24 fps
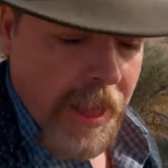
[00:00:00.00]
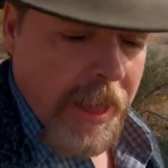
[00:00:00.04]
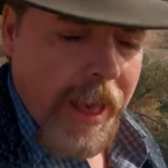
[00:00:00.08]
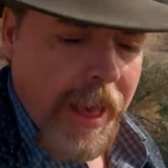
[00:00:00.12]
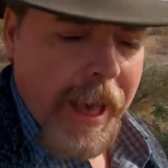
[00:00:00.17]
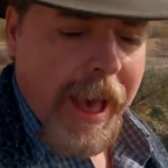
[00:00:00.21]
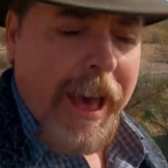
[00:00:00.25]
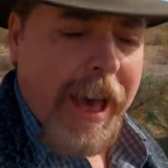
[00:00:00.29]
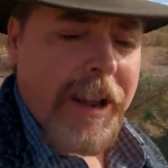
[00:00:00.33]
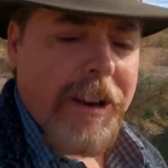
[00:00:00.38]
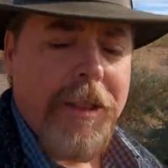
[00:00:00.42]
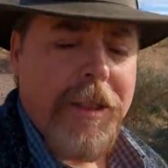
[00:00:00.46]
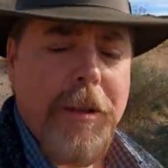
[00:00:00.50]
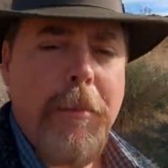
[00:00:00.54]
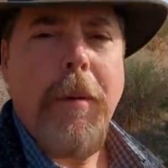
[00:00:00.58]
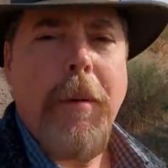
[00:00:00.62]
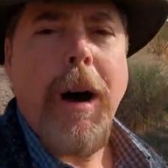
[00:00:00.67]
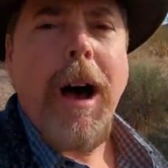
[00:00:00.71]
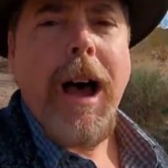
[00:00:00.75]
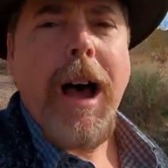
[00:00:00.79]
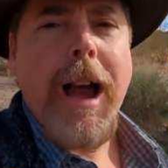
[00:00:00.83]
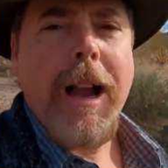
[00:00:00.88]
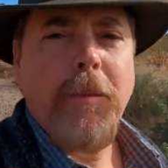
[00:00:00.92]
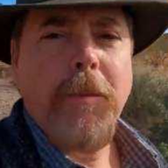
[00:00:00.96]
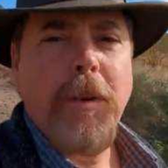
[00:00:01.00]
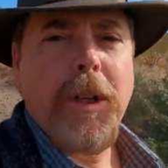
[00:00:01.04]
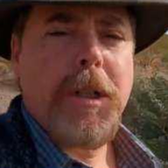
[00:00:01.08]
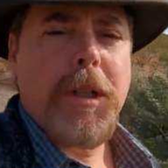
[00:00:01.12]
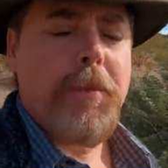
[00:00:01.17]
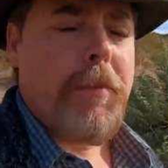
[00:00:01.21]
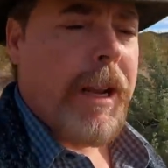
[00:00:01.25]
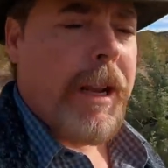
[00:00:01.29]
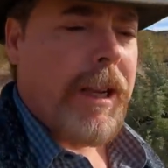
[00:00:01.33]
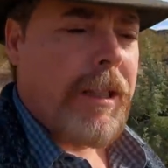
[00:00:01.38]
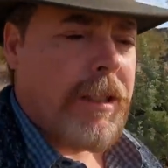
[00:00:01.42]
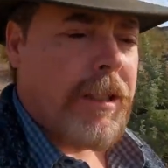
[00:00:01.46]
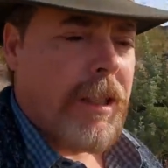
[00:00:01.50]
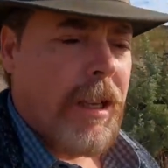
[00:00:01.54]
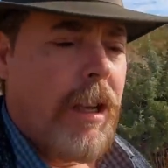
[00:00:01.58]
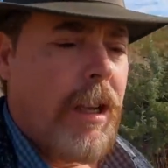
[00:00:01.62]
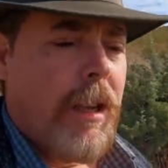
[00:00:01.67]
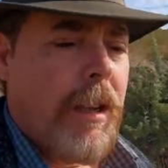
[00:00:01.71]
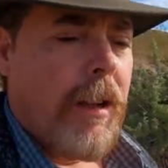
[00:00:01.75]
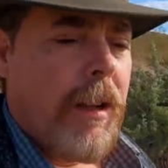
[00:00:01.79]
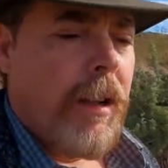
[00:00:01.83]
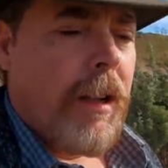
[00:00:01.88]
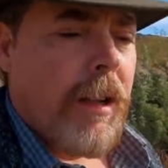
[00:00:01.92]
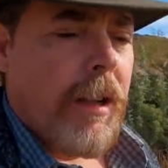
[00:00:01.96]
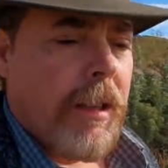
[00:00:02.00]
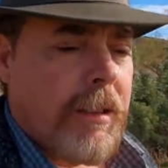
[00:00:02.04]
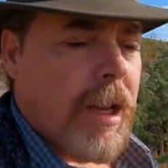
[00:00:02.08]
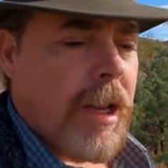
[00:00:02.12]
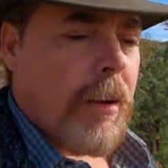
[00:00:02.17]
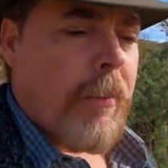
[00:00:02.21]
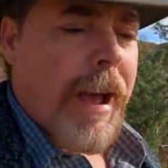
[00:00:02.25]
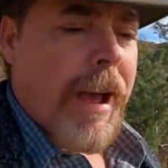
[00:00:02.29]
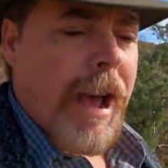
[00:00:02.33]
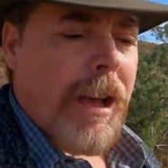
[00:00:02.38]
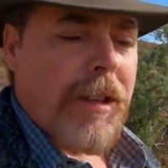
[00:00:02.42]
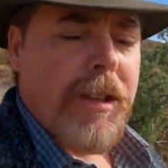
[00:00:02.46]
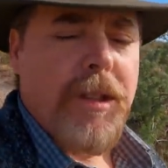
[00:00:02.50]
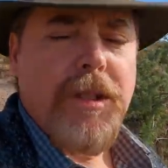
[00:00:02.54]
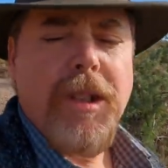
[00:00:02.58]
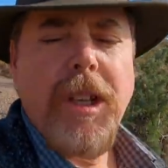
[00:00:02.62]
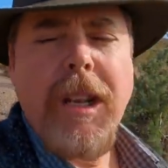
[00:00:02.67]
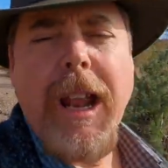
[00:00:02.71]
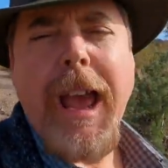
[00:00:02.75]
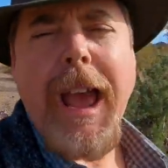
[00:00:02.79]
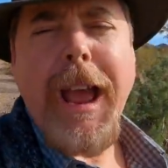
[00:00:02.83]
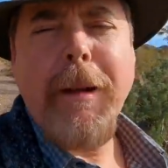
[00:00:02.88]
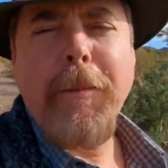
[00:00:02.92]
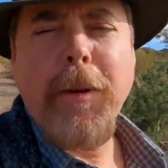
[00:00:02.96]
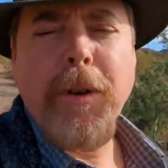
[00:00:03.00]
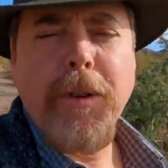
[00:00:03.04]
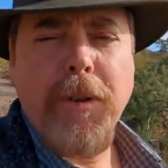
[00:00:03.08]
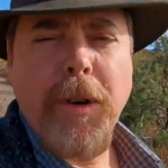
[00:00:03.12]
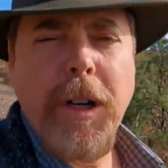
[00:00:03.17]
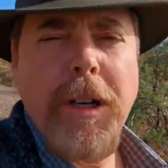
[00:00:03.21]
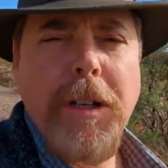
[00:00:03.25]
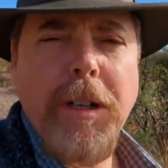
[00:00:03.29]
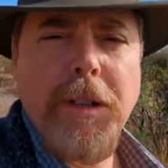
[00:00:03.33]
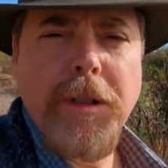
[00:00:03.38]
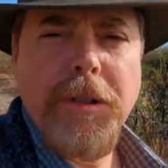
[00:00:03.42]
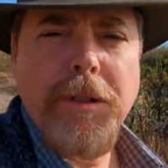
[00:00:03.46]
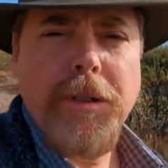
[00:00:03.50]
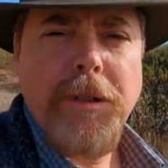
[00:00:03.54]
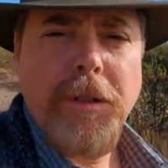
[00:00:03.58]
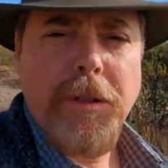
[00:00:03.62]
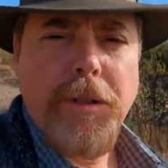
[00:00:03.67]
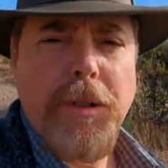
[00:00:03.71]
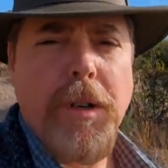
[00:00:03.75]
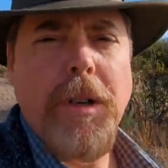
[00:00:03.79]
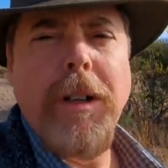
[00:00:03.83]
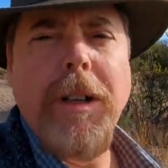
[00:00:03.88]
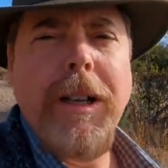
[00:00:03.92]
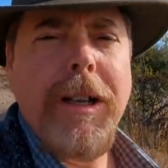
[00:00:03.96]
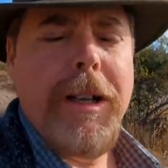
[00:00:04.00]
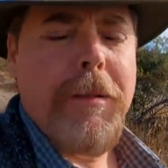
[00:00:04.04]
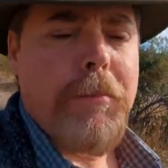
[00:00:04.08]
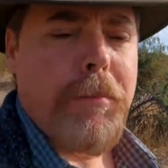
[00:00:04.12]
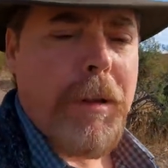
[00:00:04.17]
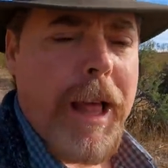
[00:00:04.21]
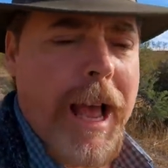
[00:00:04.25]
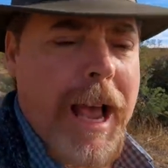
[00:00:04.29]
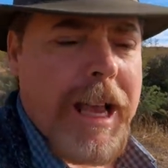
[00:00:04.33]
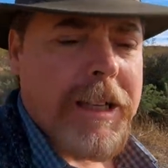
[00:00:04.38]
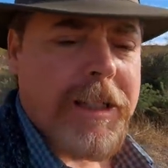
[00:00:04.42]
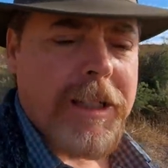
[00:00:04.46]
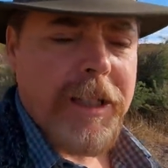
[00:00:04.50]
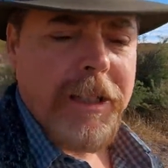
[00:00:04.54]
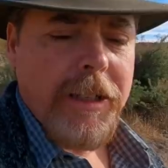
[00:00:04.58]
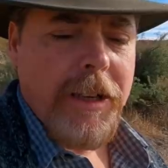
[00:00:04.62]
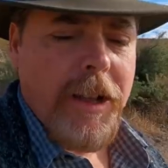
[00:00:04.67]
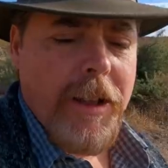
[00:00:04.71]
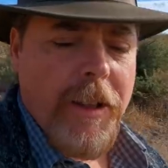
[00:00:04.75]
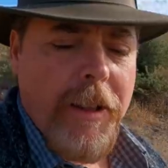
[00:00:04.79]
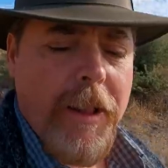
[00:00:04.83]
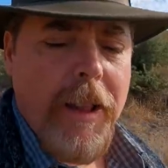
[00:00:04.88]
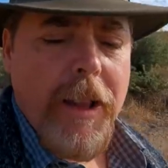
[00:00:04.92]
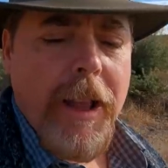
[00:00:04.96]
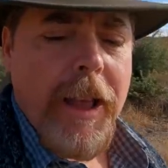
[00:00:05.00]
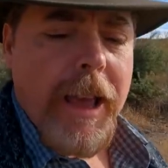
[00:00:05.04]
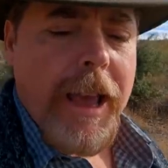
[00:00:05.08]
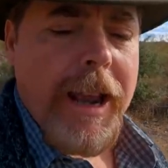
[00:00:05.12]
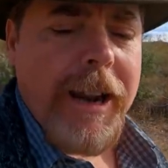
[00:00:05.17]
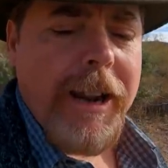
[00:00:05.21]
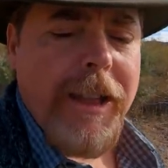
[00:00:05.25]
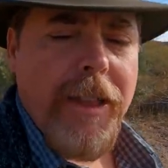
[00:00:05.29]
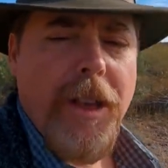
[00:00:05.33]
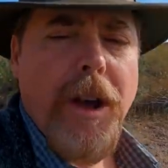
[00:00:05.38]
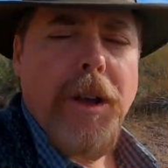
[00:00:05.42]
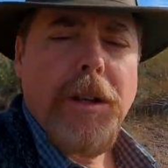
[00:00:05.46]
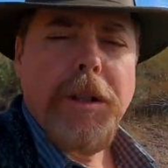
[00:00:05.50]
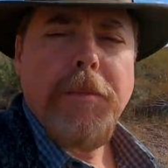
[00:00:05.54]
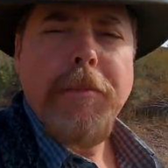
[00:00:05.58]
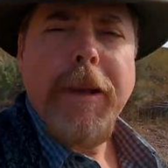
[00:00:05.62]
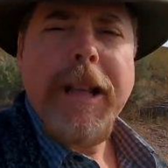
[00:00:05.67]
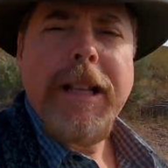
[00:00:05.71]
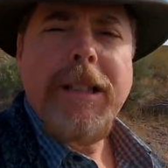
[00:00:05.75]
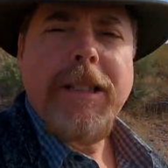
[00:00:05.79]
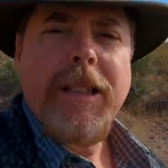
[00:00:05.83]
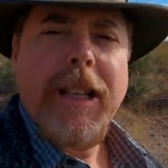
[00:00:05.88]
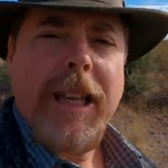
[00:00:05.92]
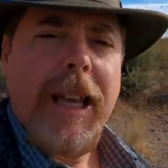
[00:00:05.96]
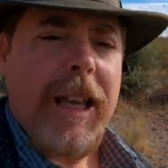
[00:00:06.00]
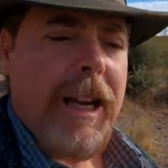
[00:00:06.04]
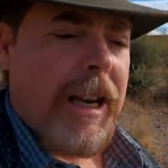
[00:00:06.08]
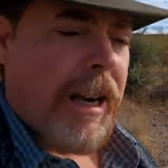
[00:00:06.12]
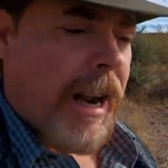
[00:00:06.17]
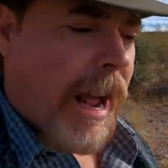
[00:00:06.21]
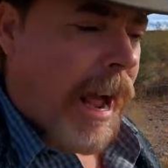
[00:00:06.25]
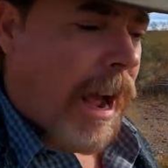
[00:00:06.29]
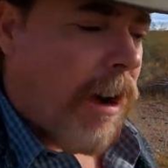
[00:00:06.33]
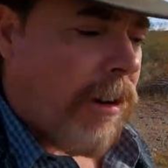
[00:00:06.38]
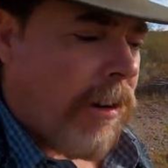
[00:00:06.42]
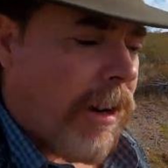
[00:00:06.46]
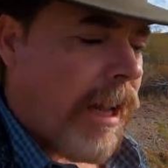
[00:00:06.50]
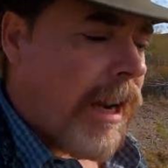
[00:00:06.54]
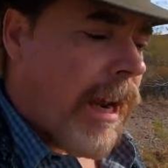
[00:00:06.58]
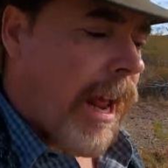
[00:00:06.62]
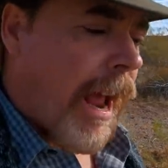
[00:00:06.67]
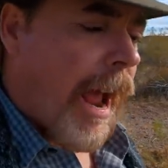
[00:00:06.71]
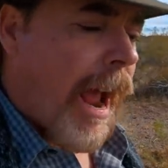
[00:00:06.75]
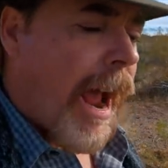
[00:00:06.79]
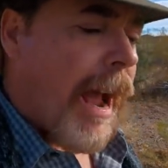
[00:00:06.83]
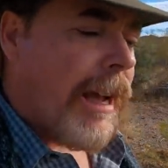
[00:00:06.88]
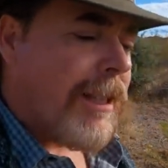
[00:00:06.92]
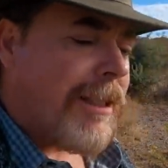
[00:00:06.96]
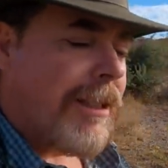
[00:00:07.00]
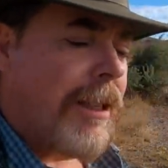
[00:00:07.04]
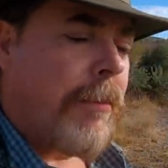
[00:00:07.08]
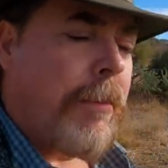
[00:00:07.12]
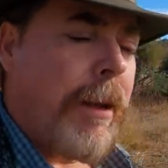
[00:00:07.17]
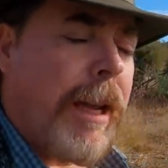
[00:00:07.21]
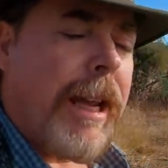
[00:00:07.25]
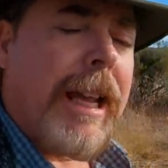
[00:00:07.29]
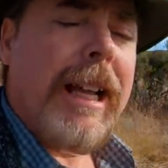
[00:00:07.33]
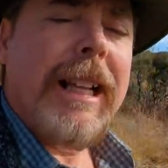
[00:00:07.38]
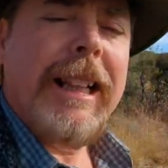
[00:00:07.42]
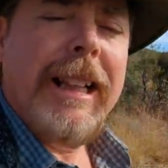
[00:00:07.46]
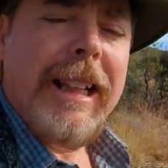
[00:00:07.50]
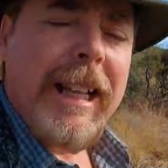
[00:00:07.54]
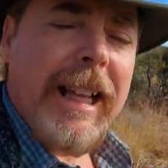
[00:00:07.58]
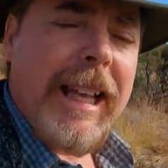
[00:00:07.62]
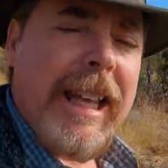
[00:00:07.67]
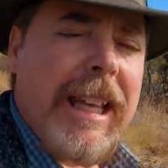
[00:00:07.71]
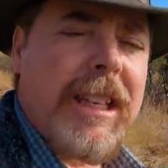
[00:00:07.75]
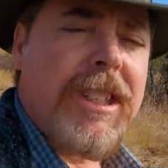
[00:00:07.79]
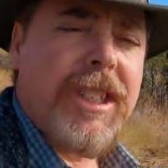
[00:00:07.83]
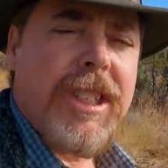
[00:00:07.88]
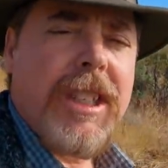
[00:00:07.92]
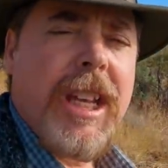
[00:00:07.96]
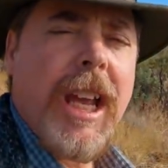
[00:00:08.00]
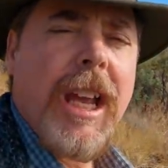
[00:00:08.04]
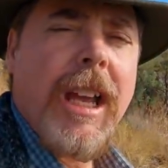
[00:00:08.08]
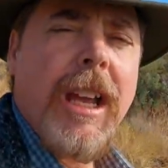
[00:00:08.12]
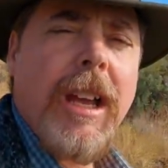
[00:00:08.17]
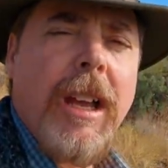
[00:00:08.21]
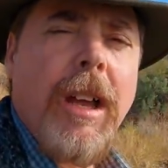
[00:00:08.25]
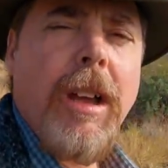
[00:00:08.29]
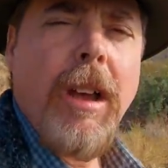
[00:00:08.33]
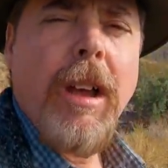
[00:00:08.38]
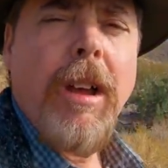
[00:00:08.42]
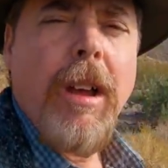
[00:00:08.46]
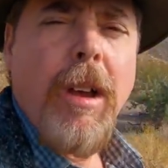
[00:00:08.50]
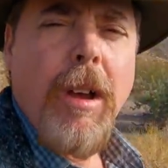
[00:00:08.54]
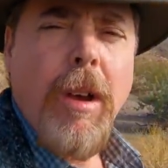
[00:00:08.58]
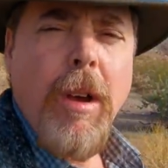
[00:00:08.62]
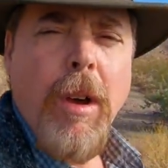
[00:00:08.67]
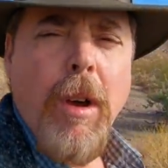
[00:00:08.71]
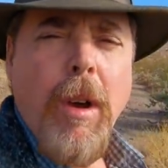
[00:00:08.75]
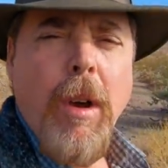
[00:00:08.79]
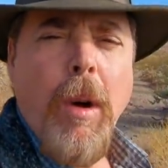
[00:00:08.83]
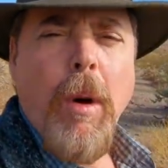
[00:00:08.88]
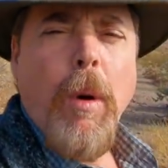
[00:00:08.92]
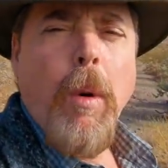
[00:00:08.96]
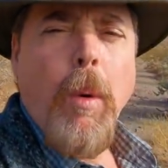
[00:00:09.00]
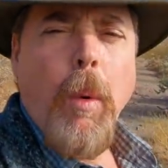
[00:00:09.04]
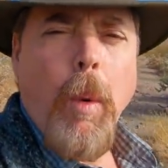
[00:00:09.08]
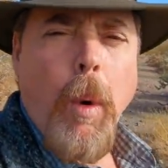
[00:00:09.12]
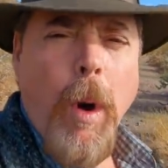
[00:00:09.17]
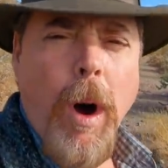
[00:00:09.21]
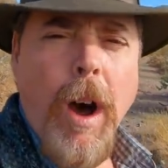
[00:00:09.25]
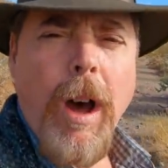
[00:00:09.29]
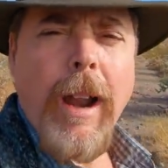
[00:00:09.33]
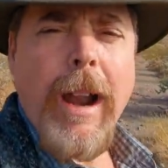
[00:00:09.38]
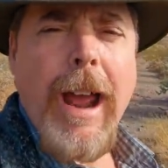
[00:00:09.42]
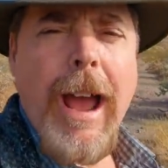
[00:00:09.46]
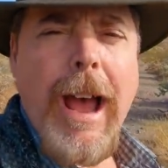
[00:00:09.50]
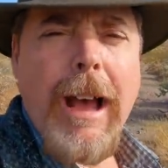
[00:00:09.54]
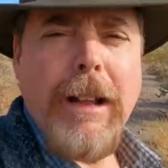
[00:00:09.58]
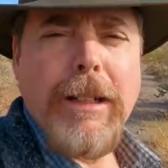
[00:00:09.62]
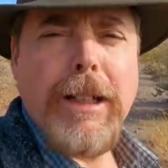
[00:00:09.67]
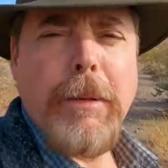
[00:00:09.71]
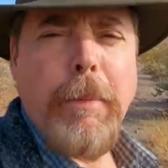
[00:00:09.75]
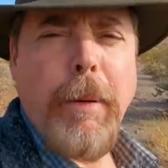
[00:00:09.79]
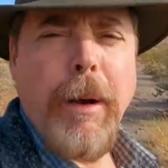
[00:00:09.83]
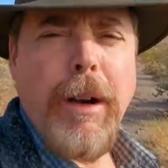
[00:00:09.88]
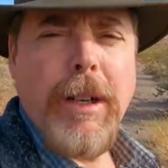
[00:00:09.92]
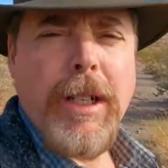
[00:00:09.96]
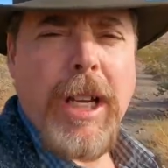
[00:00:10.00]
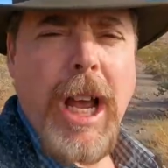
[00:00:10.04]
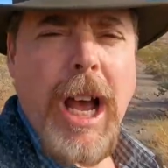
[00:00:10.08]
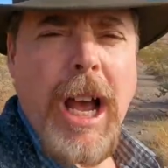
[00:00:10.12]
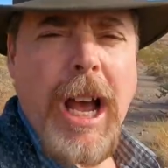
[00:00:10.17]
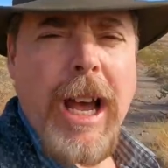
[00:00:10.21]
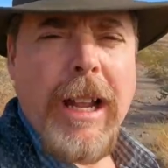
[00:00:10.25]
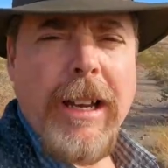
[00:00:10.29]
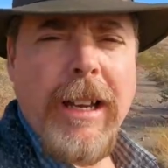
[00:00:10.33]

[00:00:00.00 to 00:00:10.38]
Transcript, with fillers: out of the mine, which means somehow using hammer drills or drilling and blasting, any of those means to get it out, it has to be at least 1 ounce per ton.